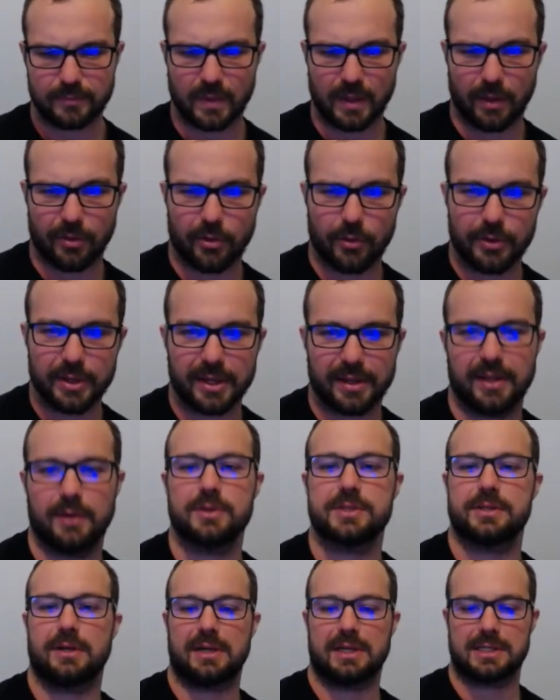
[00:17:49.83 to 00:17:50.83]
So yeah, that
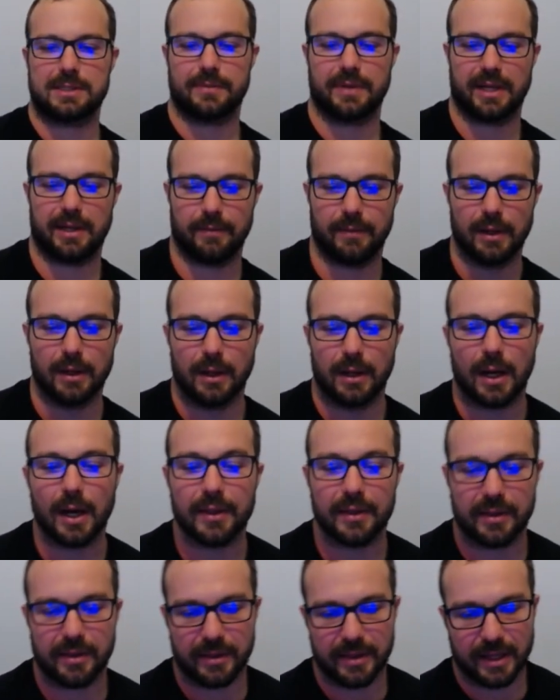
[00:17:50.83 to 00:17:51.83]
was an awesome game.
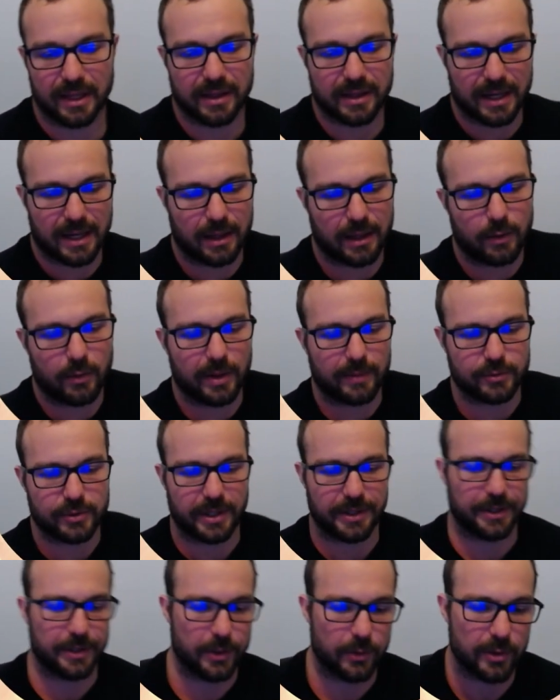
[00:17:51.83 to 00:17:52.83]
This is exactly what I'm
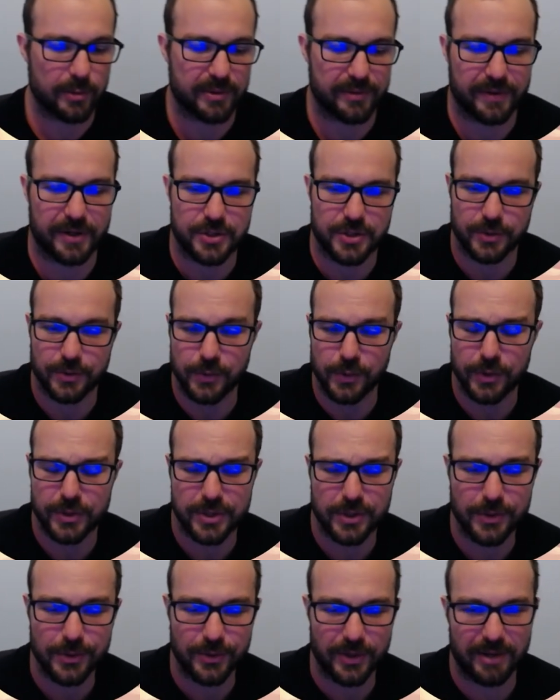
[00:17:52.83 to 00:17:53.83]
trying to do with Professor
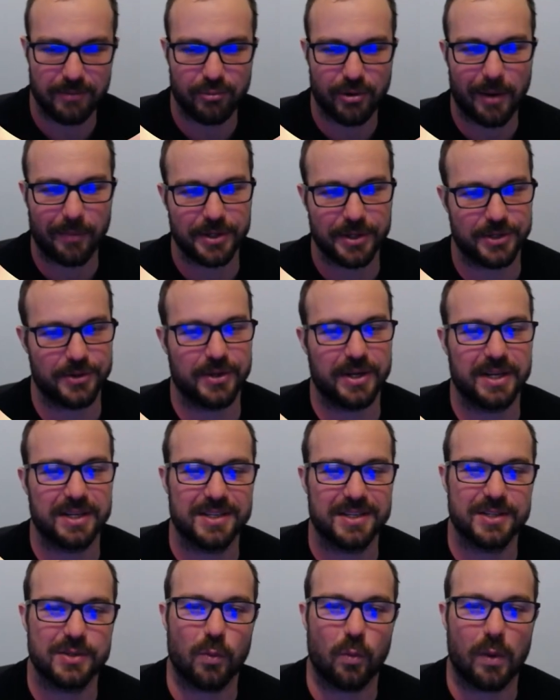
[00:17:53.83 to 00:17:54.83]
Who, and probably
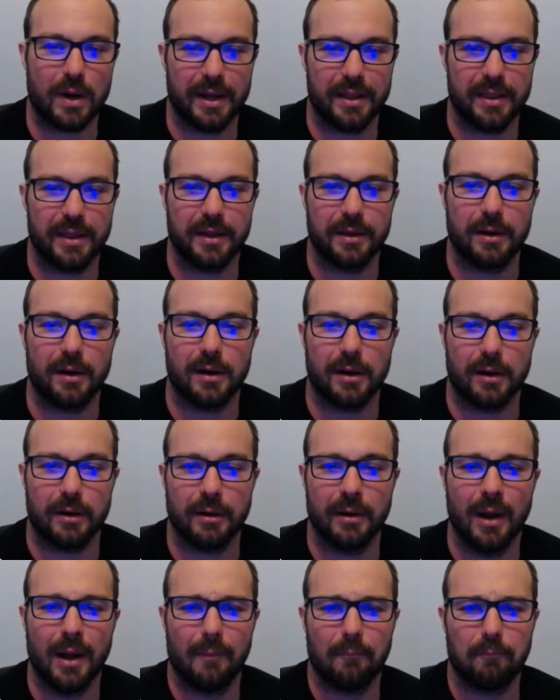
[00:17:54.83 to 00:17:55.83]
showcases why they
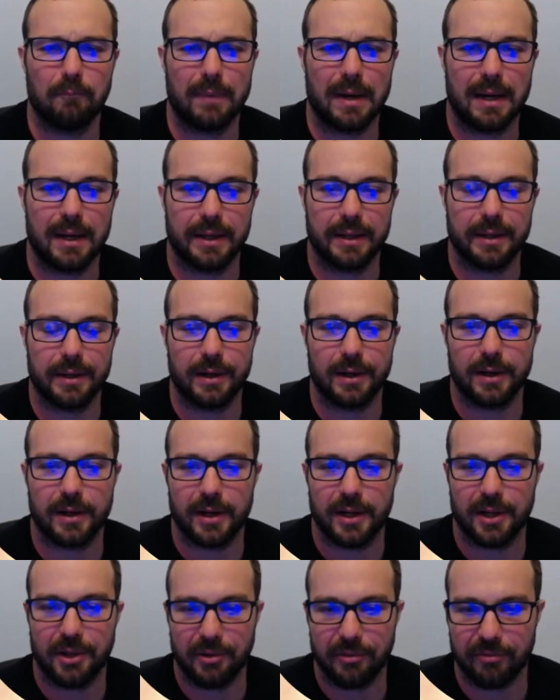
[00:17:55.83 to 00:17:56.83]
are
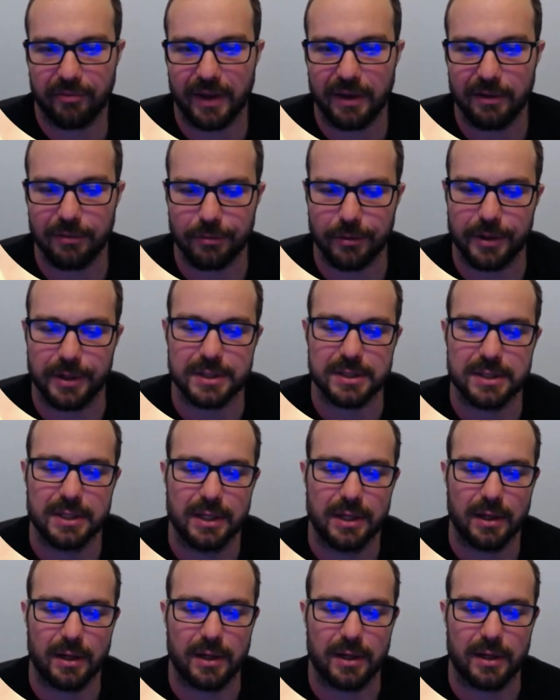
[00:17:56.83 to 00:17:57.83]
my favorite
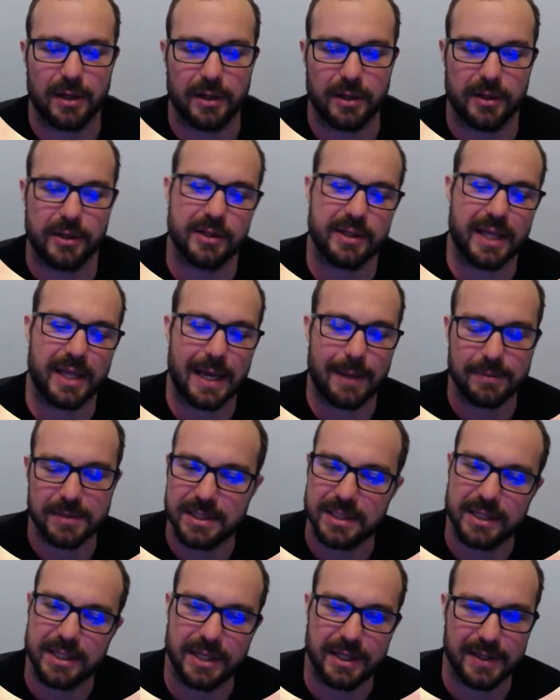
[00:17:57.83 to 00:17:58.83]

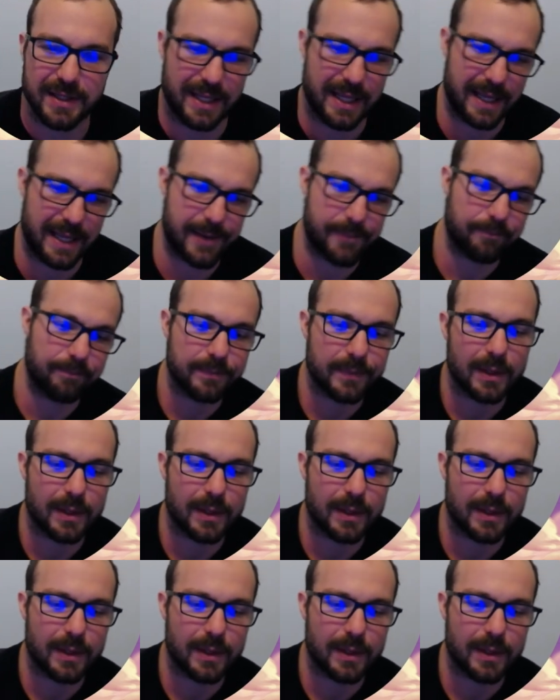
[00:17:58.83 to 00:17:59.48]
captain in the game.